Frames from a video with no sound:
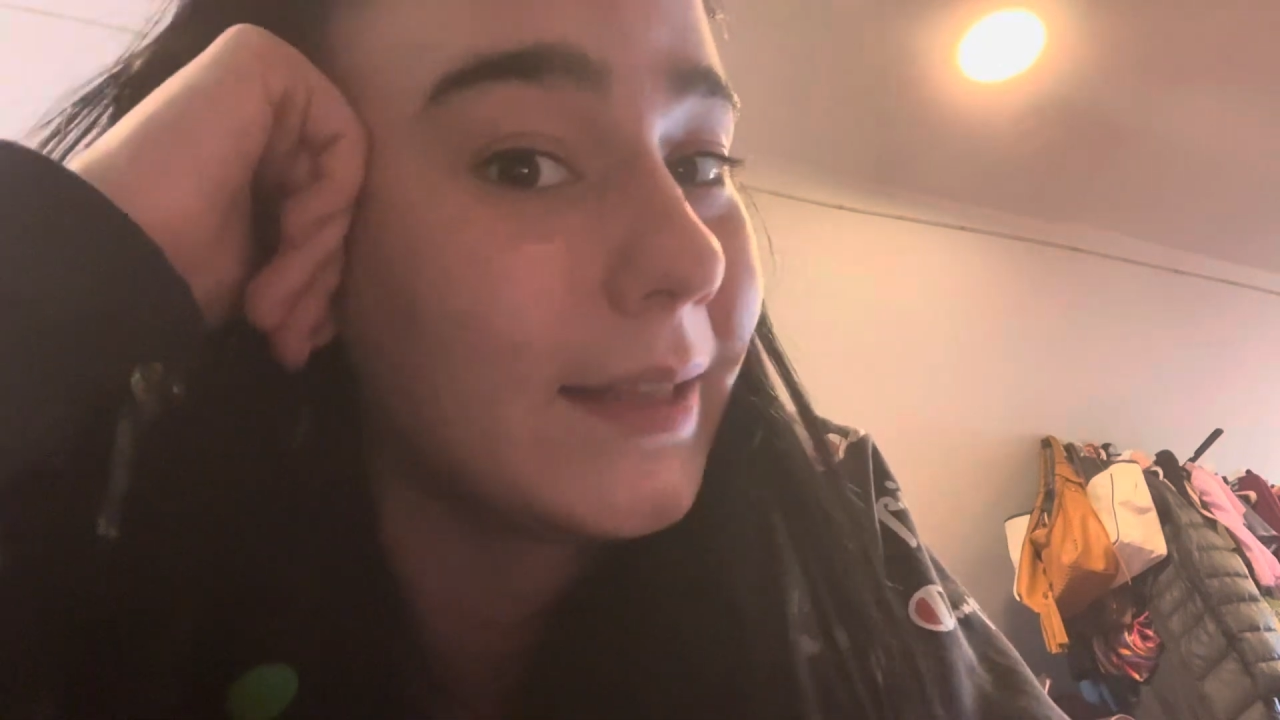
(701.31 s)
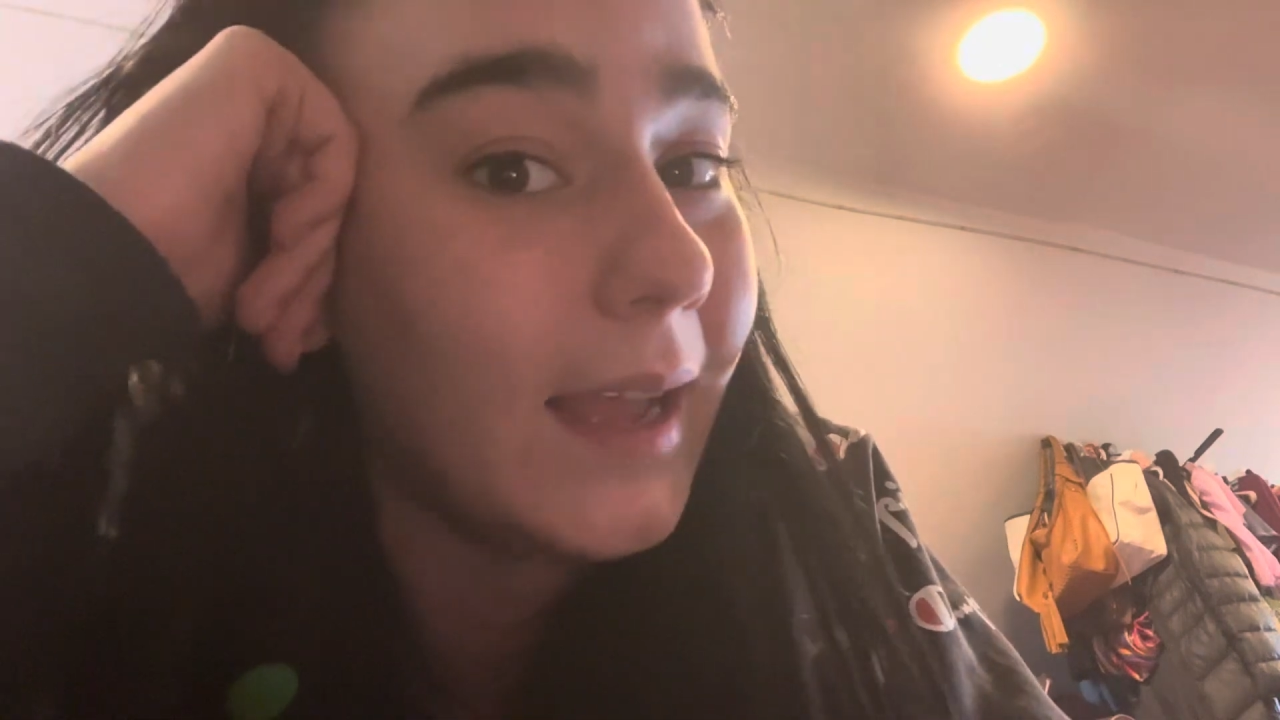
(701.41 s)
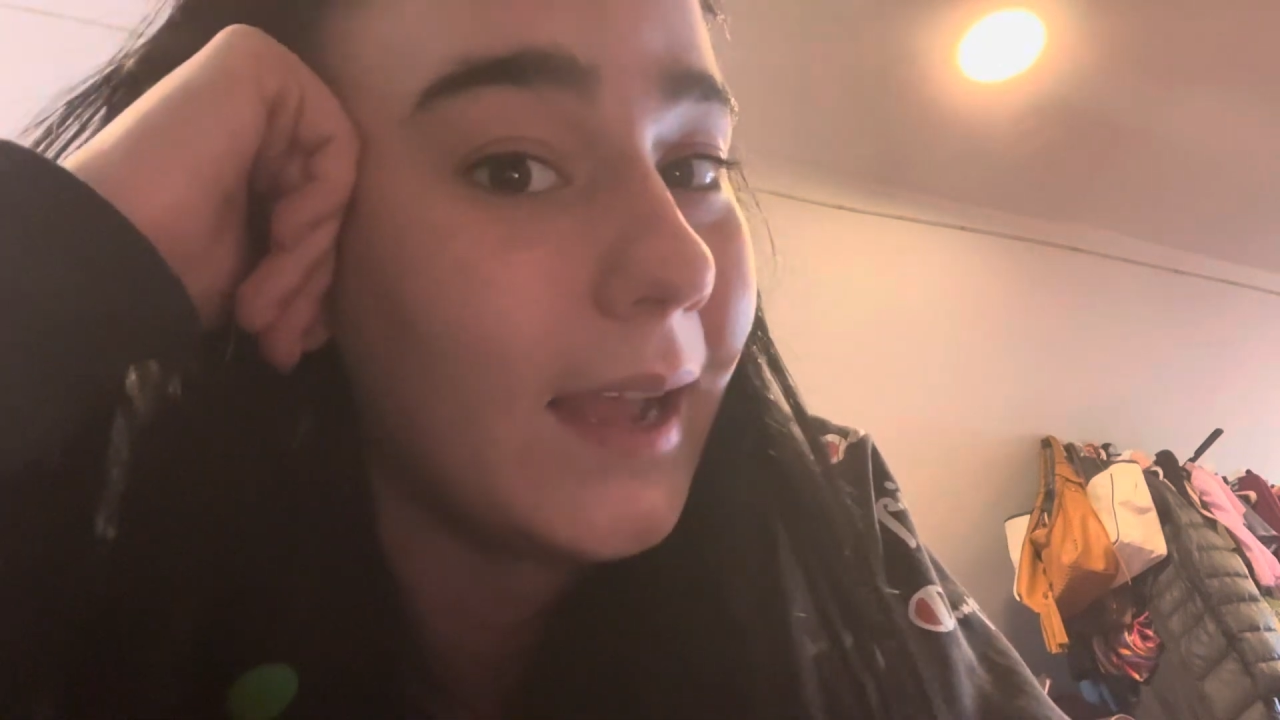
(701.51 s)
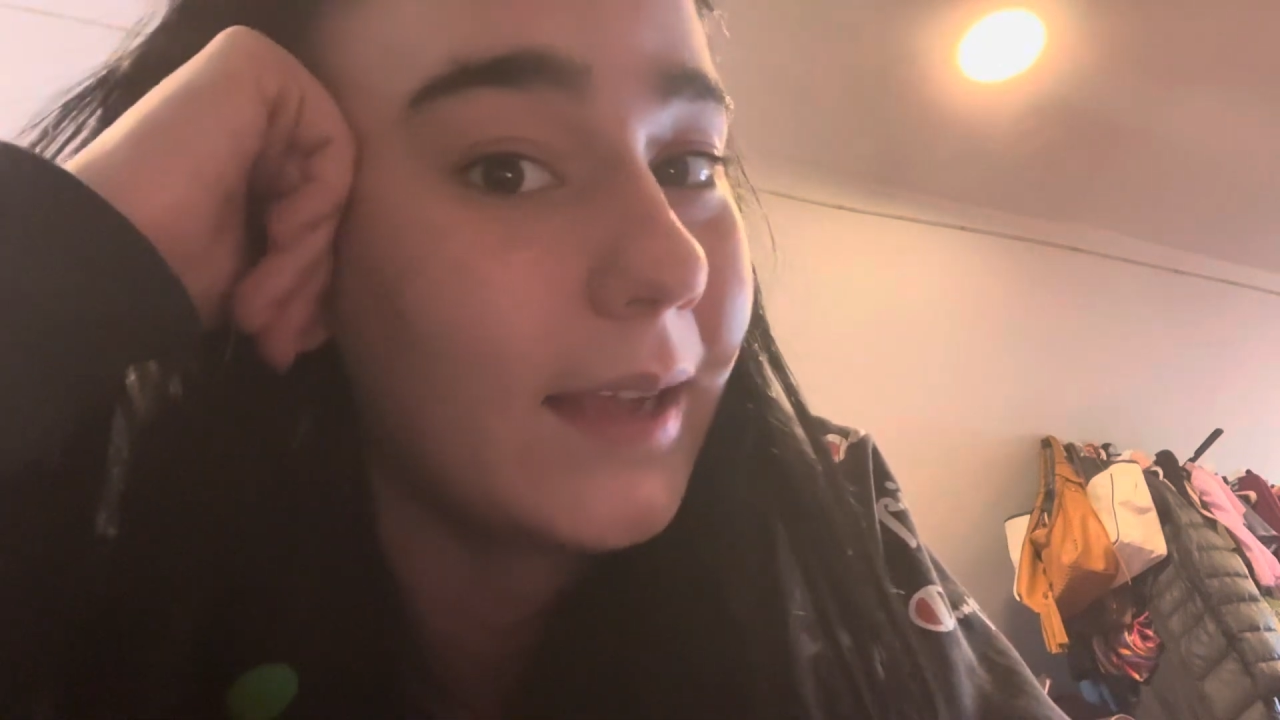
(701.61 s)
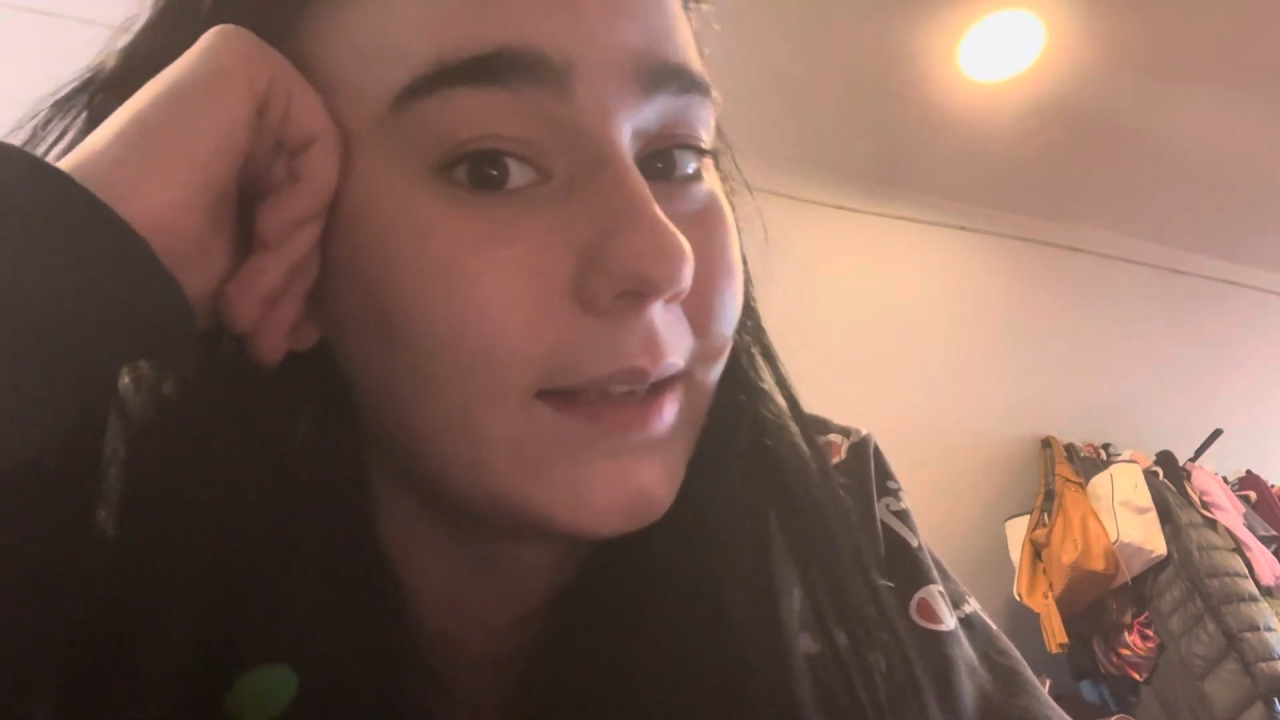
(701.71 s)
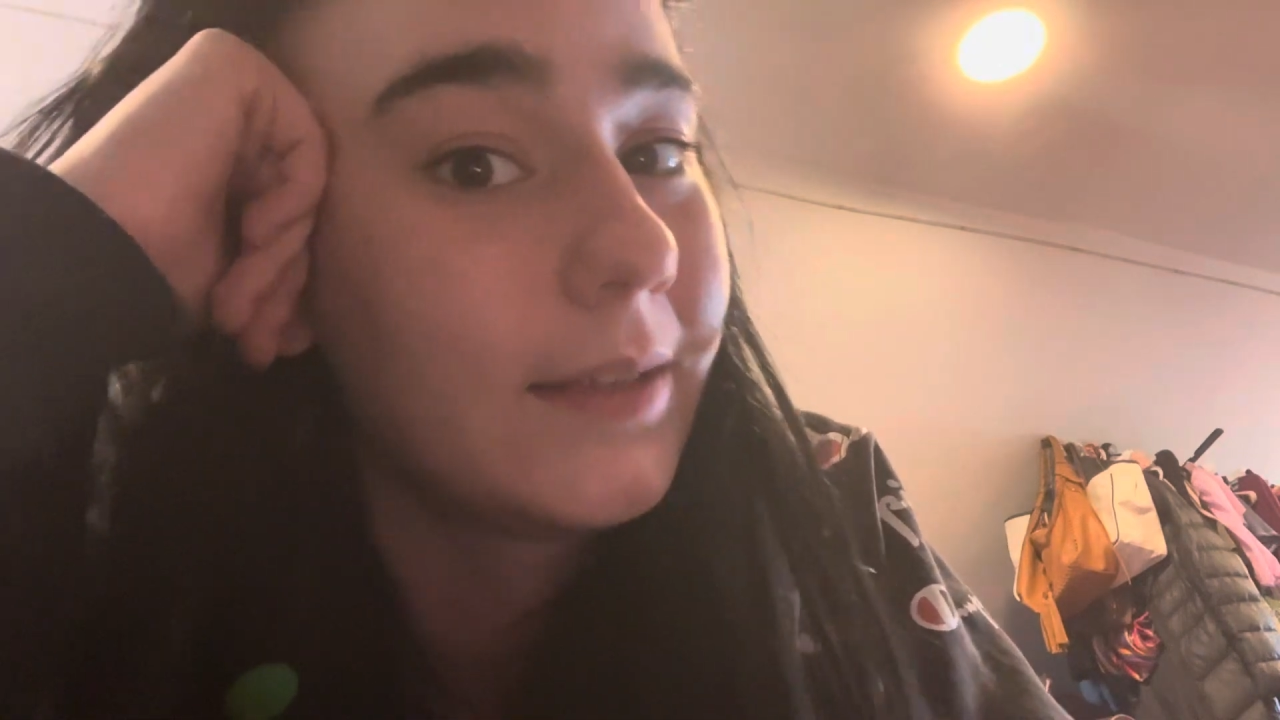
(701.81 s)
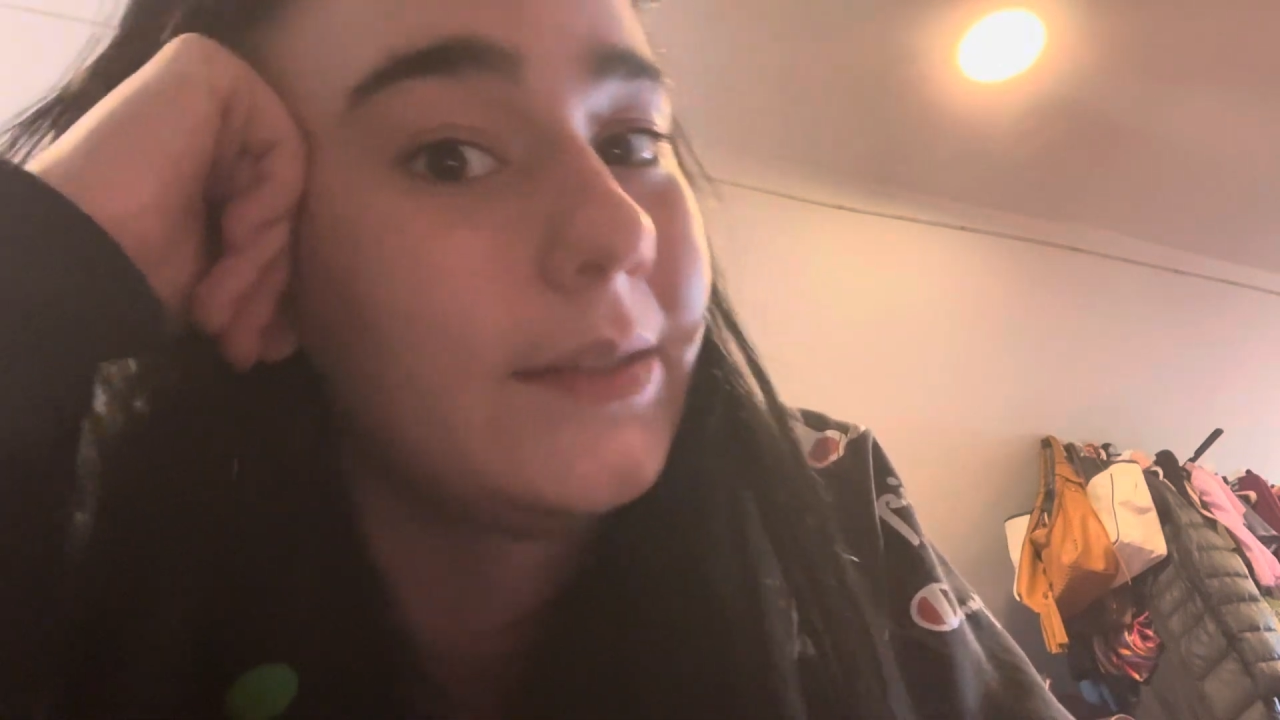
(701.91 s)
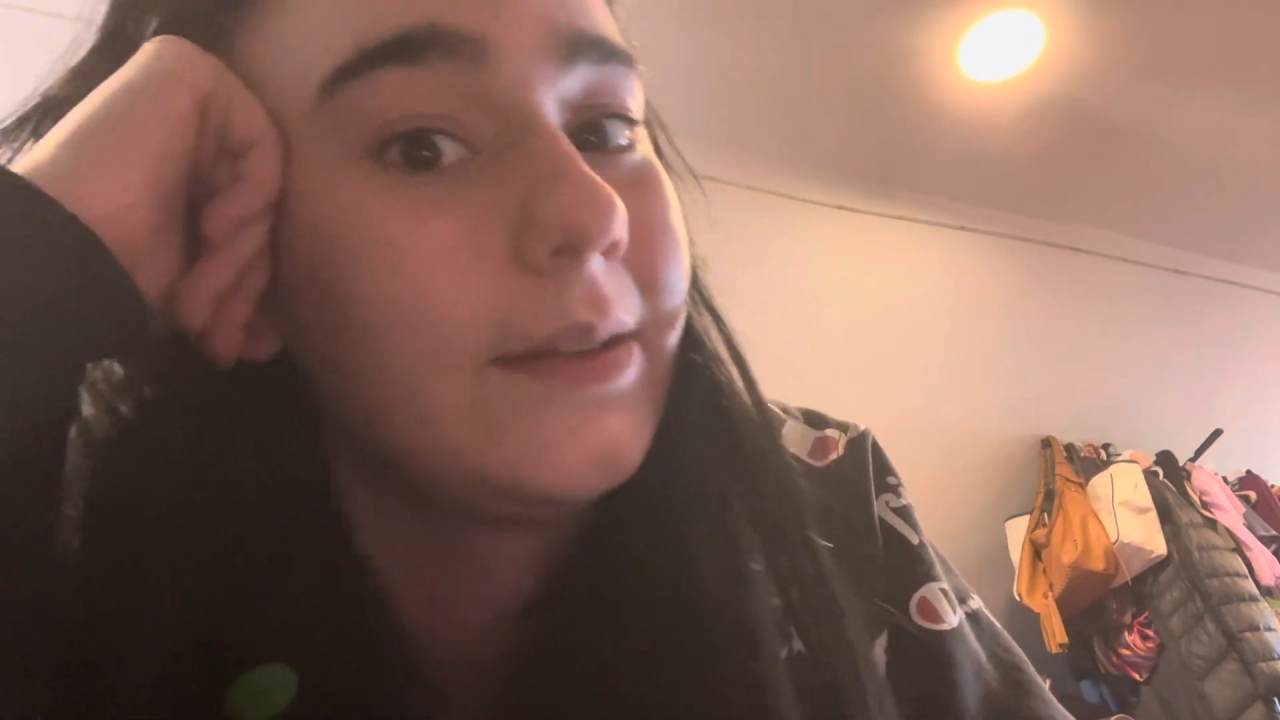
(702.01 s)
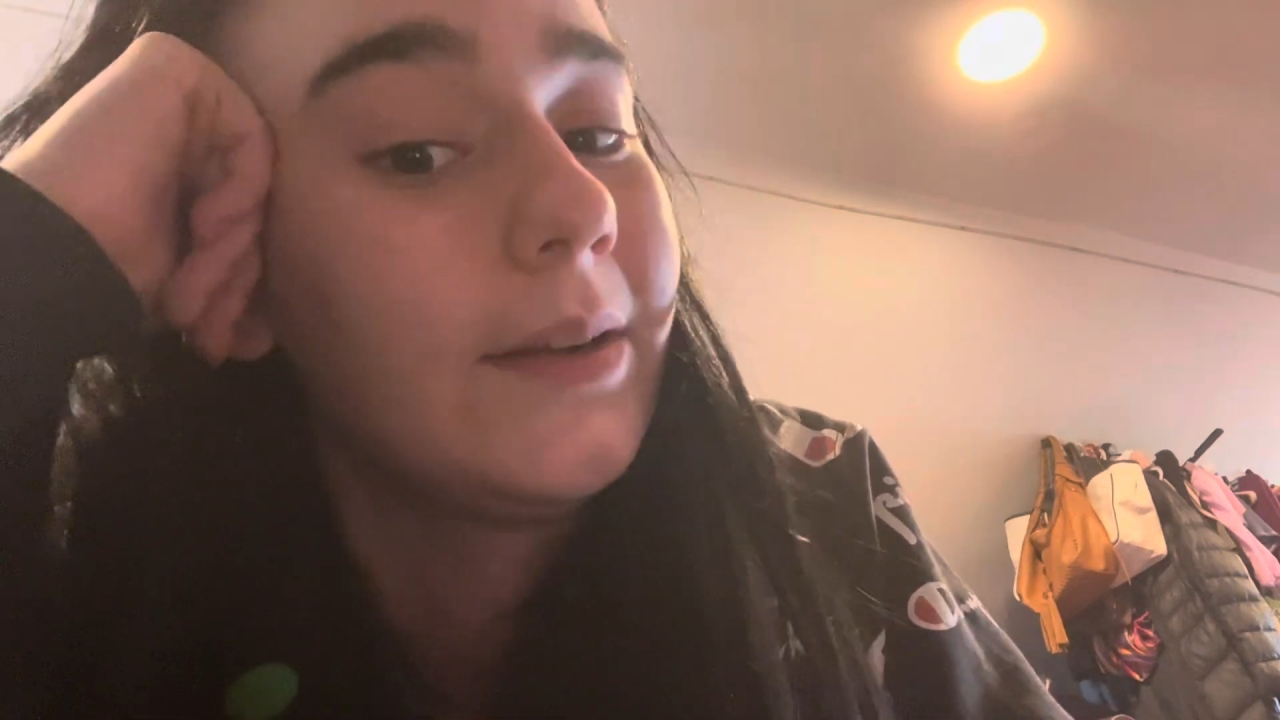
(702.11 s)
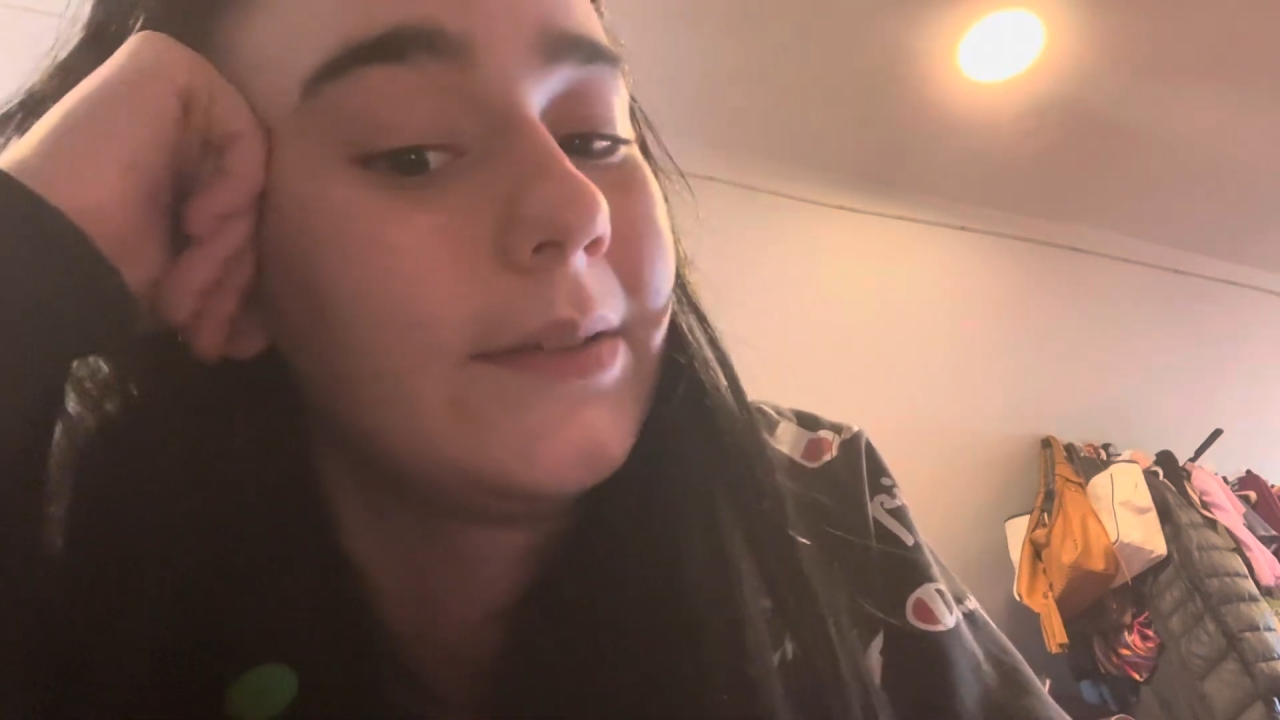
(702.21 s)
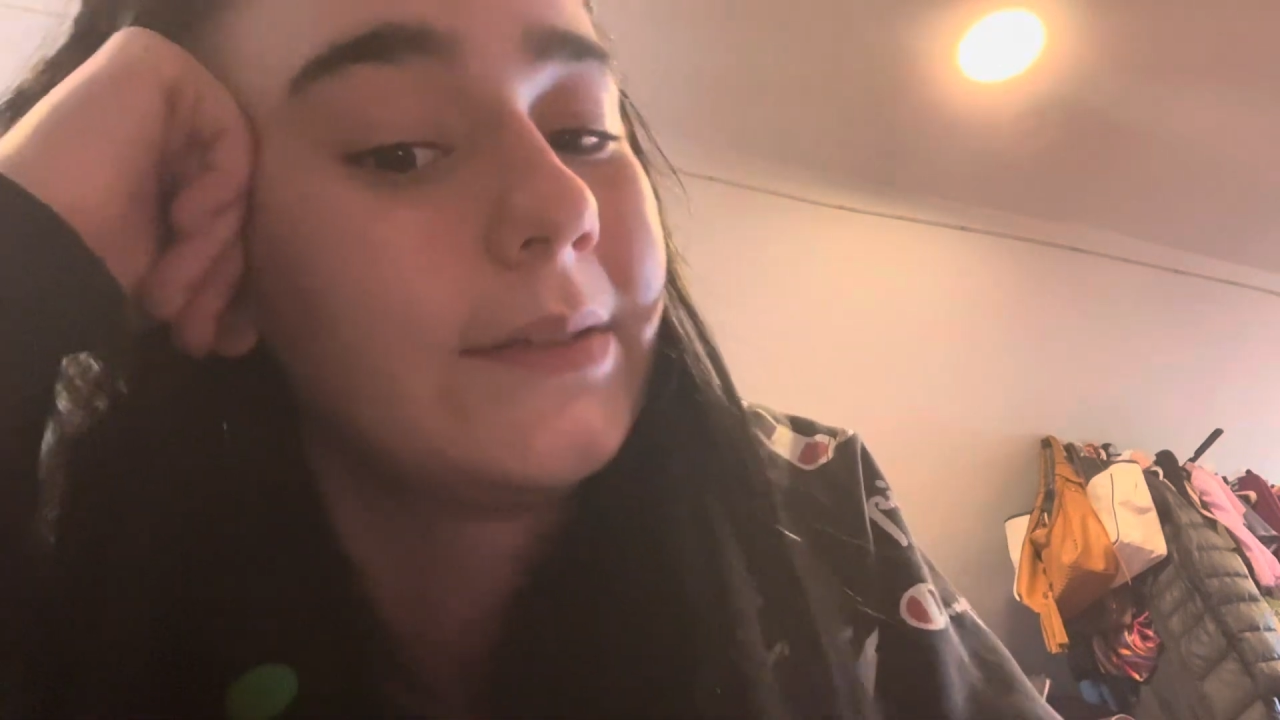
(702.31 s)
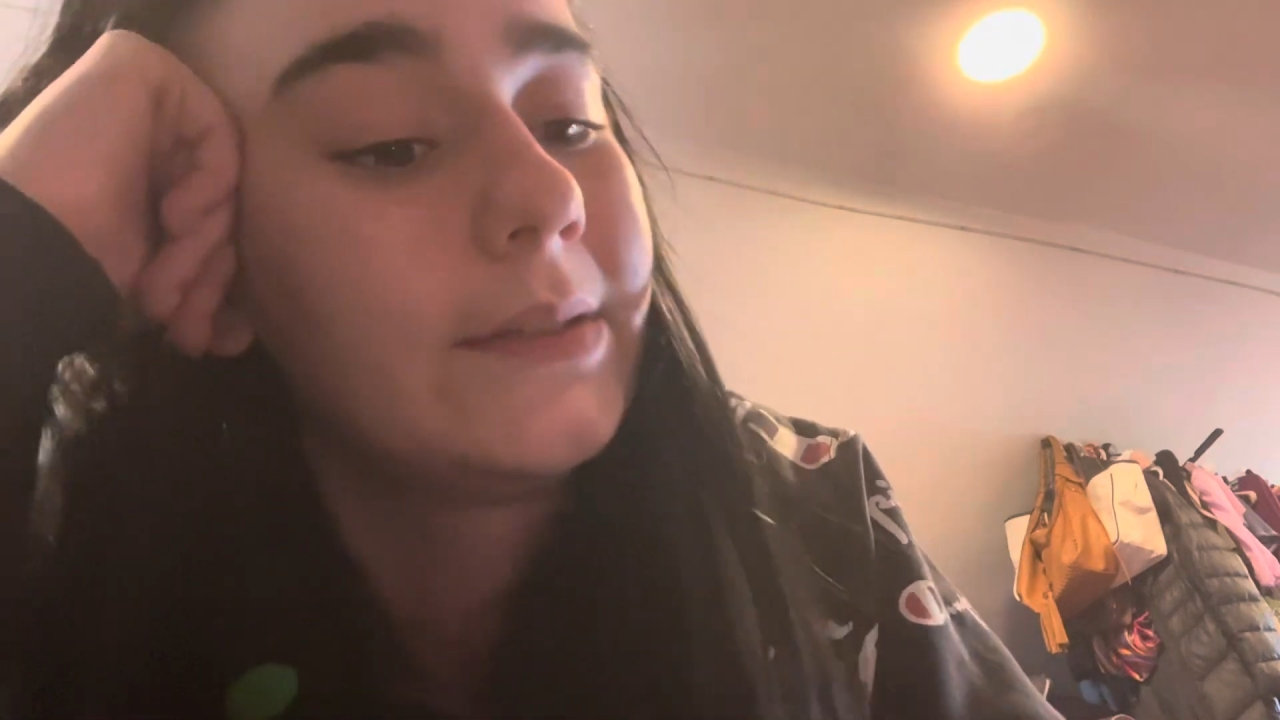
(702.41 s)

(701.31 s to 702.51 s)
that, so.